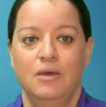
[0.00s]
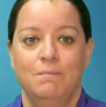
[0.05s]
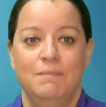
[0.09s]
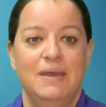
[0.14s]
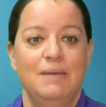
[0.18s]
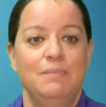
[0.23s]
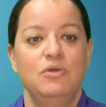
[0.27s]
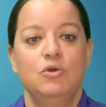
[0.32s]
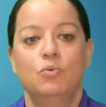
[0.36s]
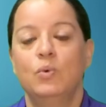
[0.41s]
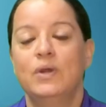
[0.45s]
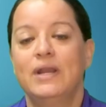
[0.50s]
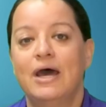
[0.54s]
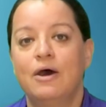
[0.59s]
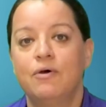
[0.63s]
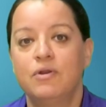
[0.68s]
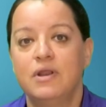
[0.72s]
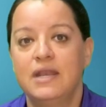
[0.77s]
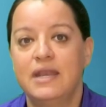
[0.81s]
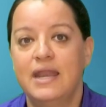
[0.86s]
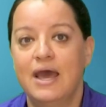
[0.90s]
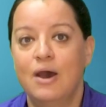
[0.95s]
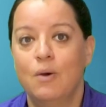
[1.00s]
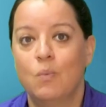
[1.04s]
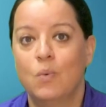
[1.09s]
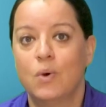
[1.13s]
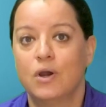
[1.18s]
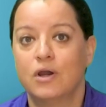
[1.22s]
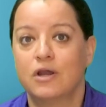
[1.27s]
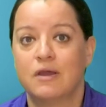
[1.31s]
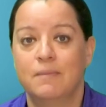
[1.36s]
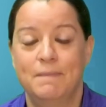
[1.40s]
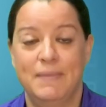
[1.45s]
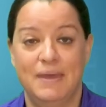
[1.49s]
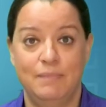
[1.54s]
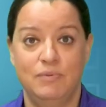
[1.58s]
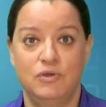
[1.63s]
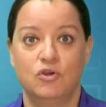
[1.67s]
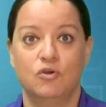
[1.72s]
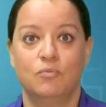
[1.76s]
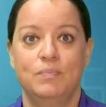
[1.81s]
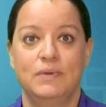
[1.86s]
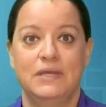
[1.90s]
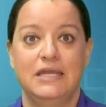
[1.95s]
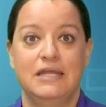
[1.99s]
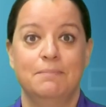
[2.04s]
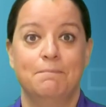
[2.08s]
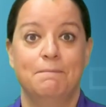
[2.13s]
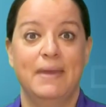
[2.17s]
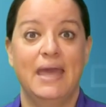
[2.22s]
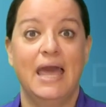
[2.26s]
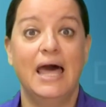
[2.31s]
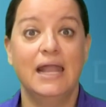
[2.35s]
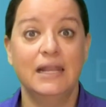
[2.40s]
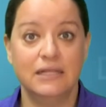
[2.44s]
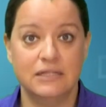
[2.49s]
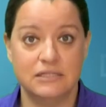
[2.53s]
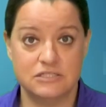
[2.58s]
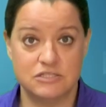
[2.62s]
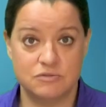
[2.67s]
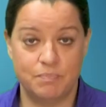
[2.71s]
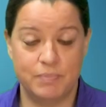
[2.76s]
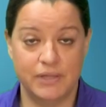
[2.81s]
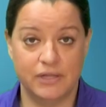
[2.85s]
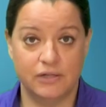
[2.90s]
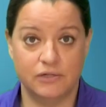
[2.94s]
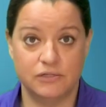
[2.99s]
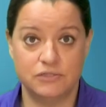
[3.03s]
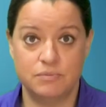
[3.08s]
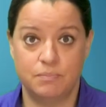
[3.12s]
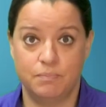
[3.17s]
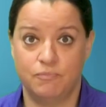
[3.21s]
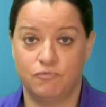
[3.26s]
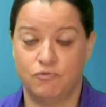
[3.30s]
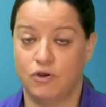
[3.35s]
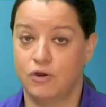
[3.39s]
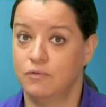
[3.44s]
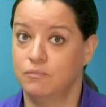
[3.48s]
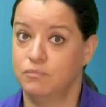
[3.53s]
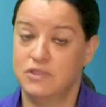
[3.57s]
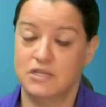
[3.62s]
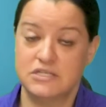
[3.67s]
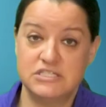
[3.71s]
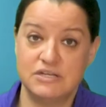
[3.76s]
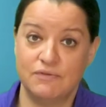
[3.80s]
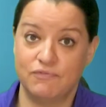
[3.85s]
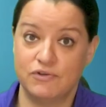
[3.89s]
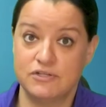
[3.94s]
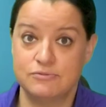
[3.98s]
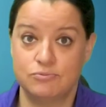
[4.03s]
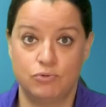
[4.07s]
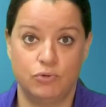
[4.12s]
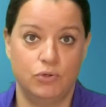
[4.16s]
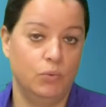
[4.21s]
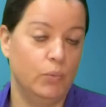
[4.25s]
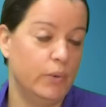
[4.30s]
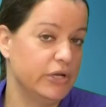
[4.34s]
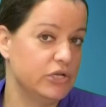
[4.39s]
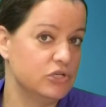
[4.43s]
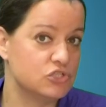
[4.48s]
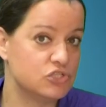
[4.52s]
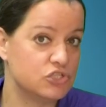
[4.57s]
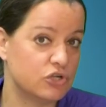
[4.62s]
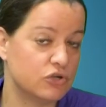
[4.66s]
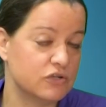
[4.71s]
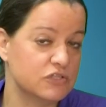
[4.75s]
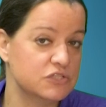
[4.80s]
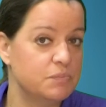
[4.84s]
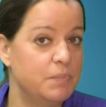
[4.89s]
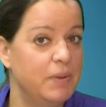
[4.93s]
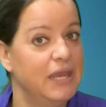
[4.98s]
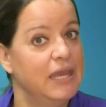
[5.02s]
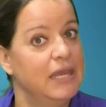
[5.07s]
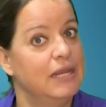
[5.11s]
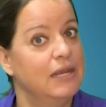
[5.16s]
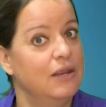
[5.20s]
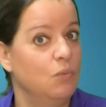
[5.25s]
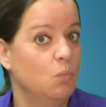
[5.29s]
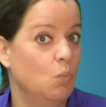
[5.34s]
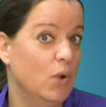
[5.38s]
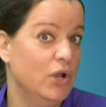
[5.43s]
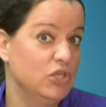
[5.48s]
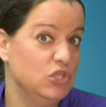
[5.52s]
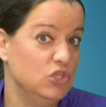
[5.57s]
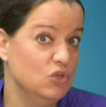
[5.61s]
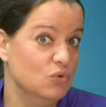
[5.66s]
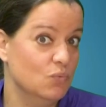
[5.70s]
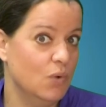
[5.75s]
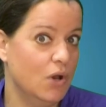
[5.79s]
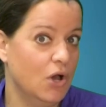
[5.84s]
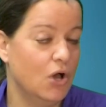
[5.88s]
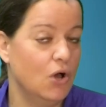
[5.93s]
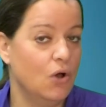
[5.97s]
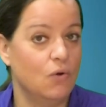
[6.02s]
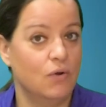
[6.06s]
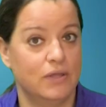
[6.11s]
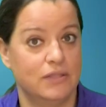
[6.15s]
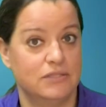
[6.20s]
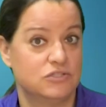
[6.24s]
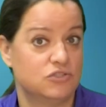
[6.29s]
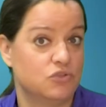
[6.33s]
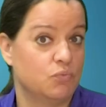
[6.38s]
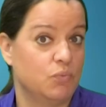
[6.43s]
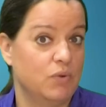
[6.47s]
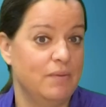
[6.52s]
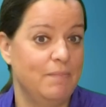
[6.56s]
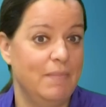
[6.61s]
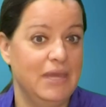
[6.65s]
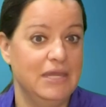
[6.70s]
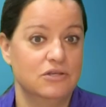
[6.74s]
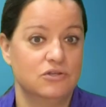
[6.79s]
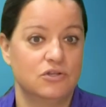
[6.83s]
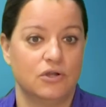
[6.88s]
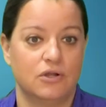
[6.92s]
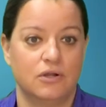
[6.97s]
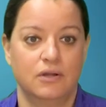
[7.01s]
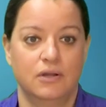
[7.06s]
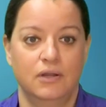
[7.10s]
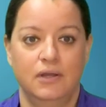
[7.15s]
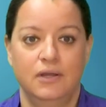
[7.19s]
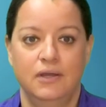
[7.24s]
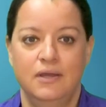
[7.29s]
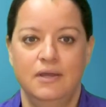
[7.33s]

Maybe you went out of network. Maybe you're being balance billed for the difference between what insurance paid and what you owe as the remainder.